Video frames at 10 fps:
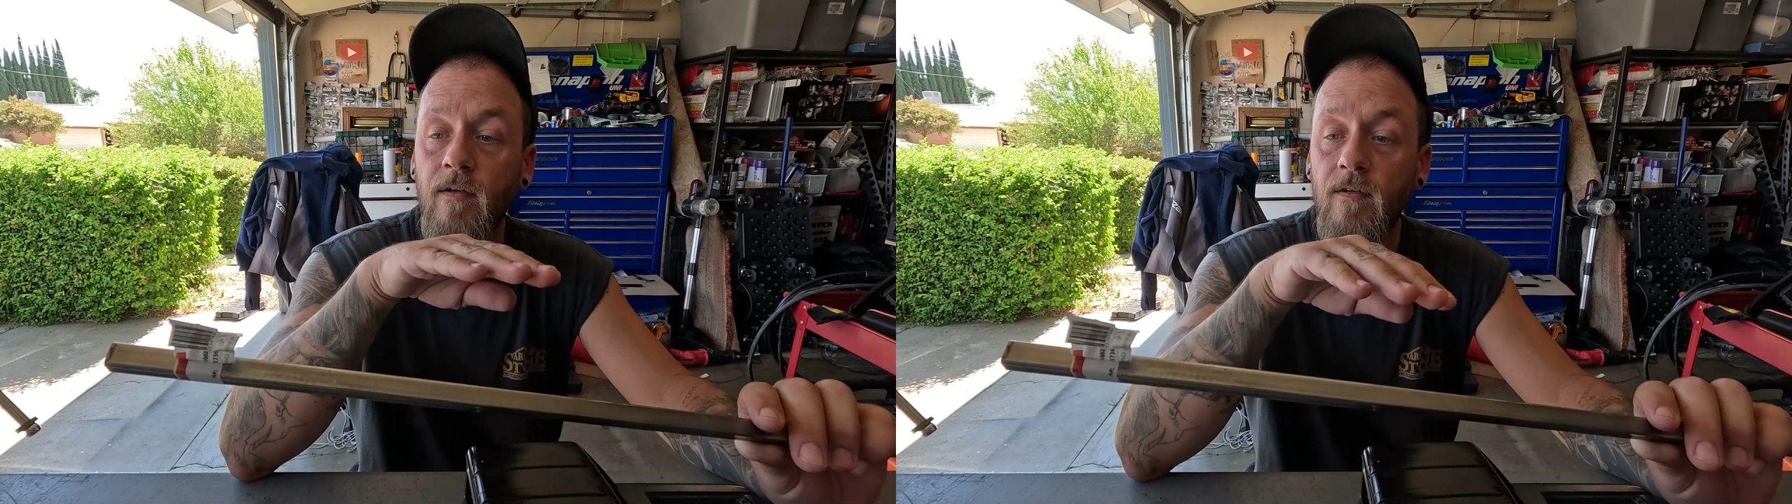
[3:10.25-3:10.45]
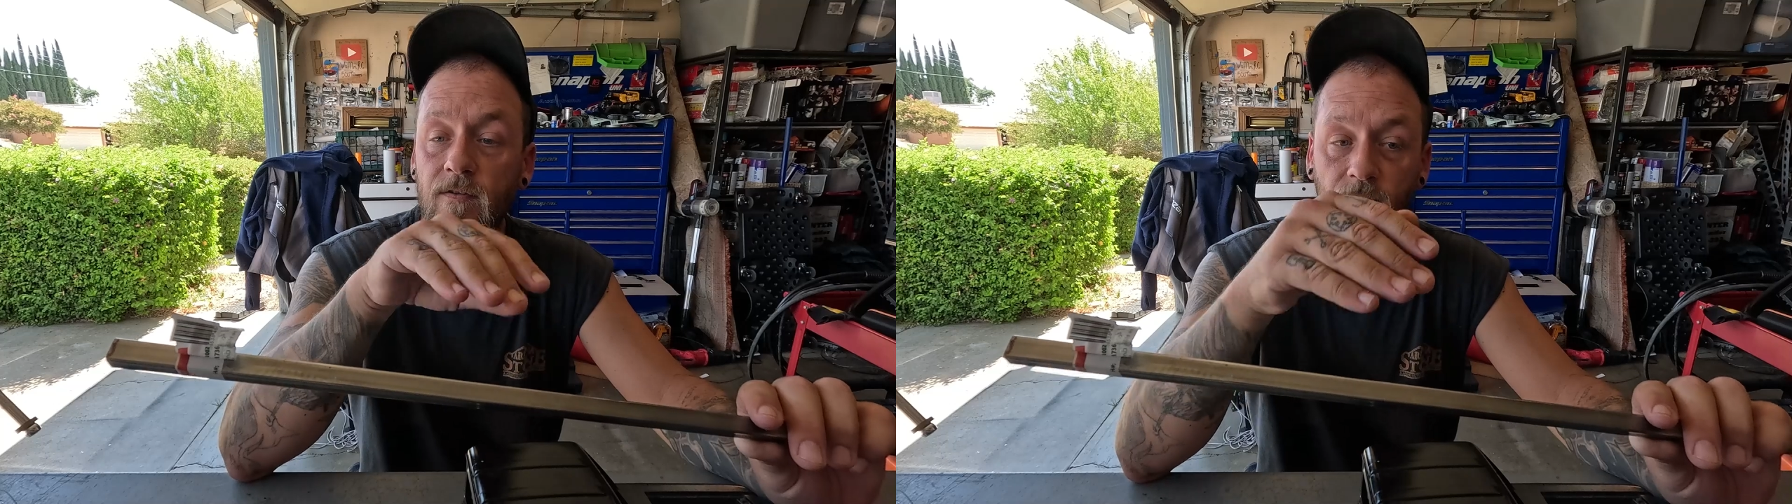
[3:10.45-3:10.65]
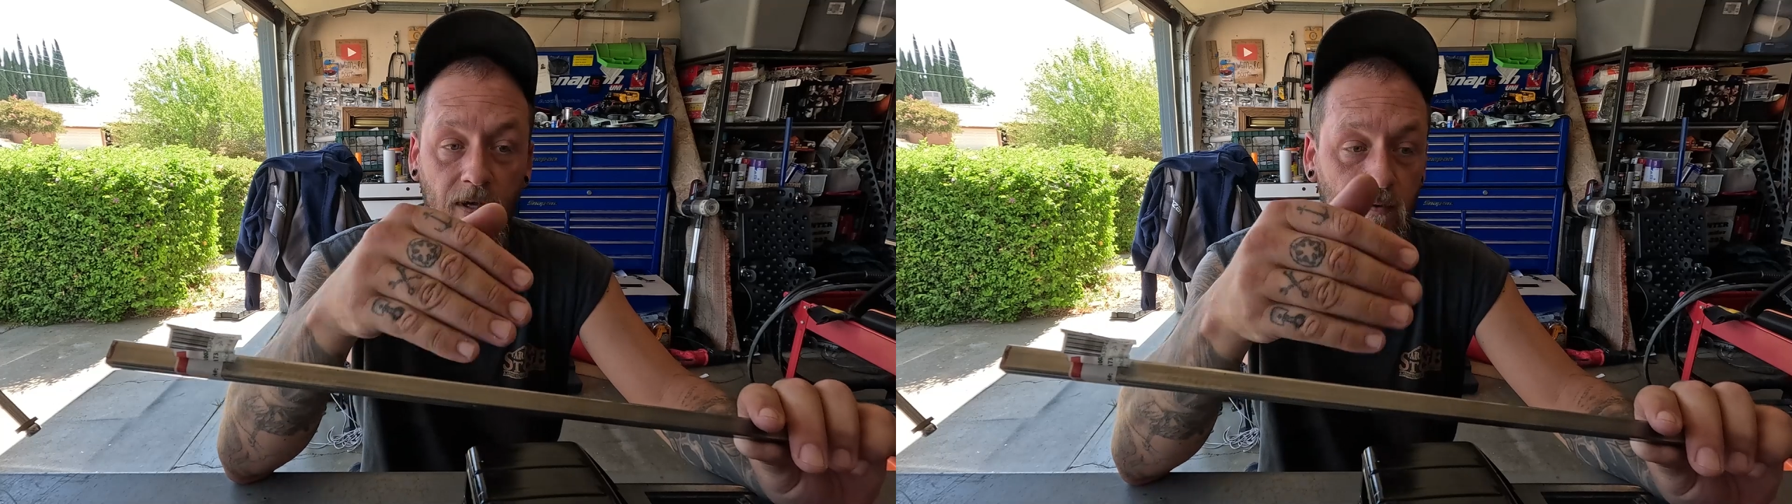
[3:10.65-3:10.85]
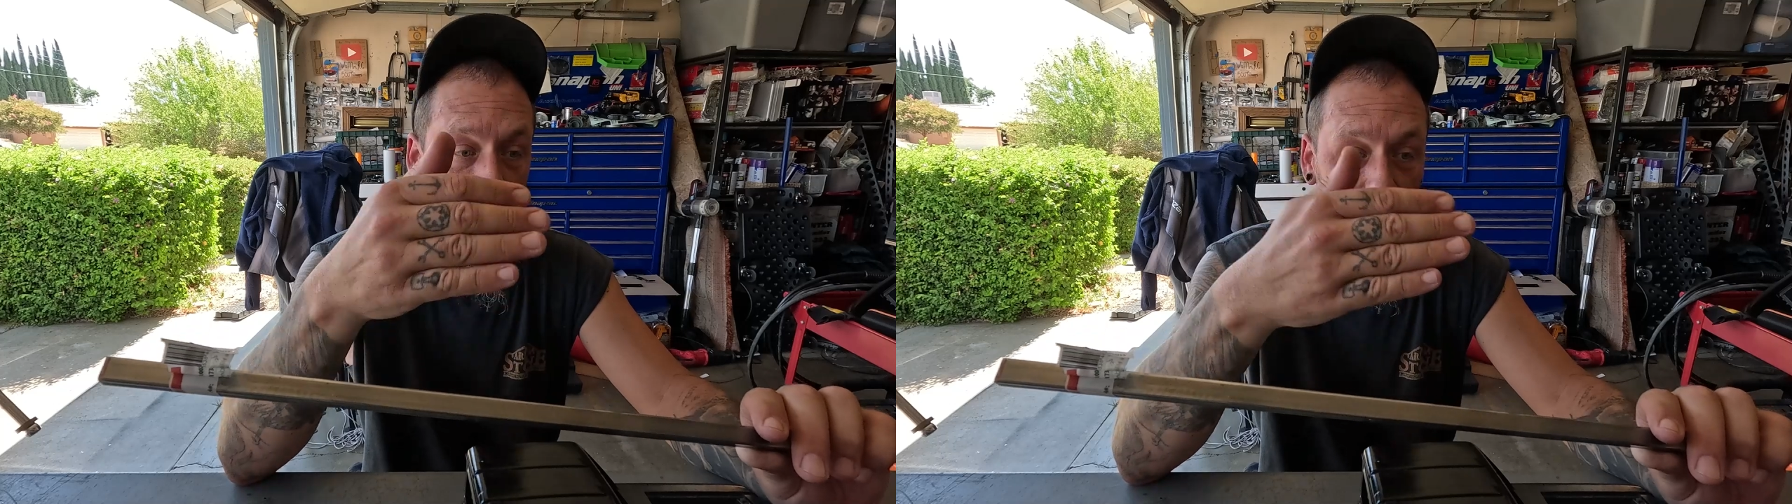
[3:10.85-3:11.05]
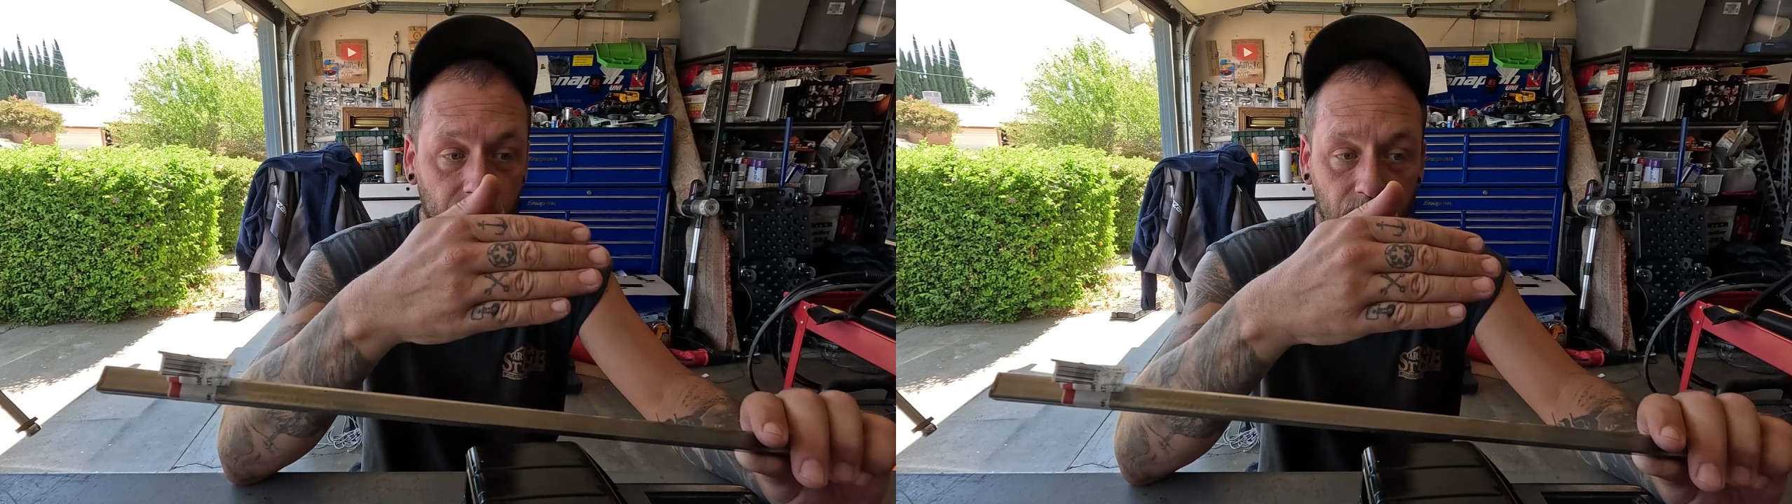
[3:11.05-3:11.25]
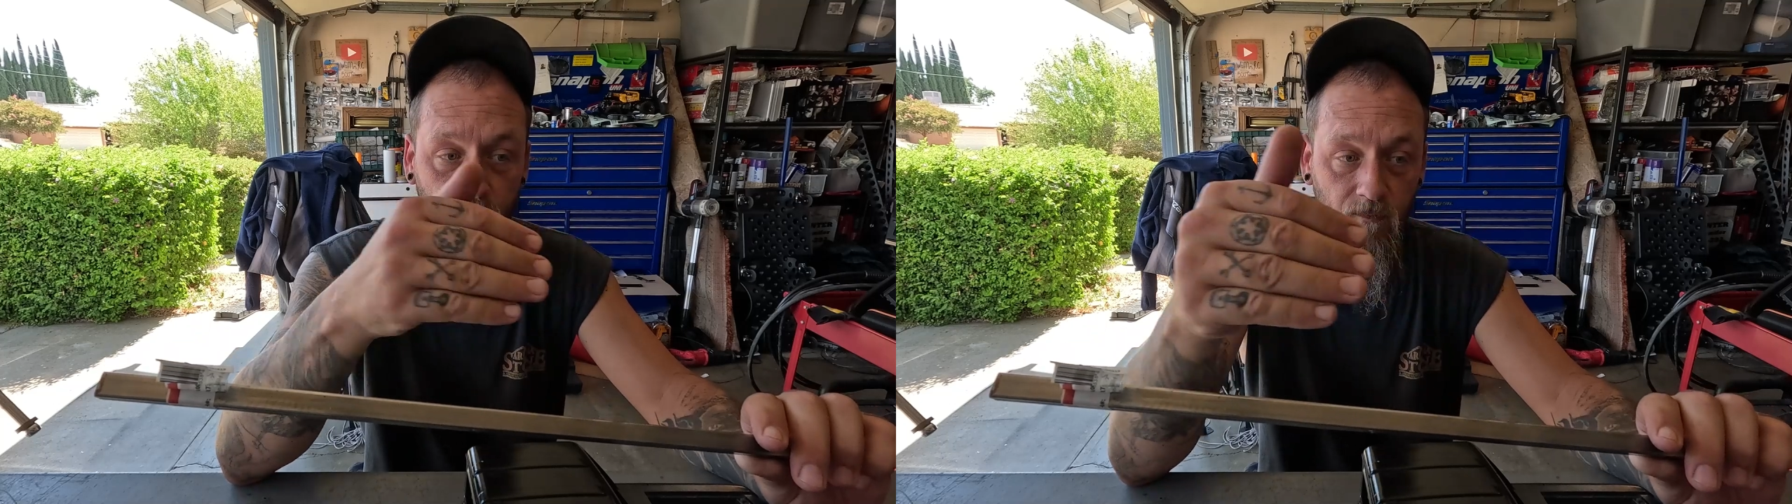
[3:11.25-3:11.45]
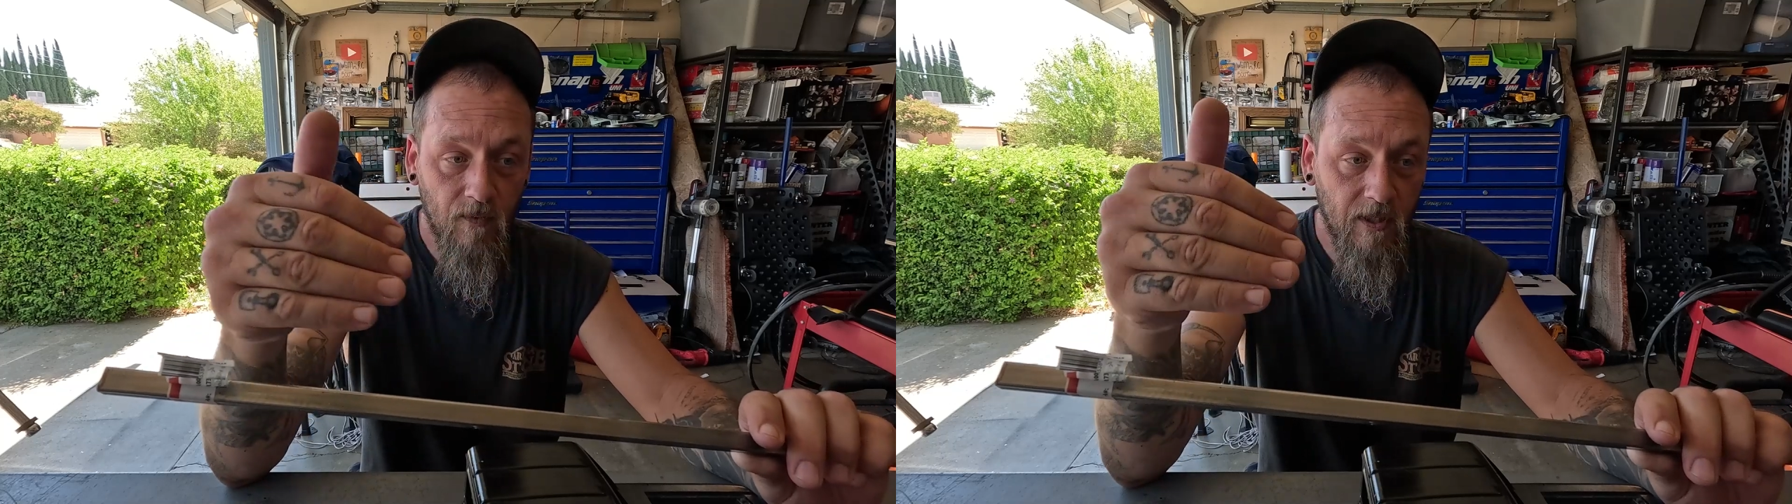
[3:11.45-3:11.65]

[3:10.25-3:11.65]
so that way you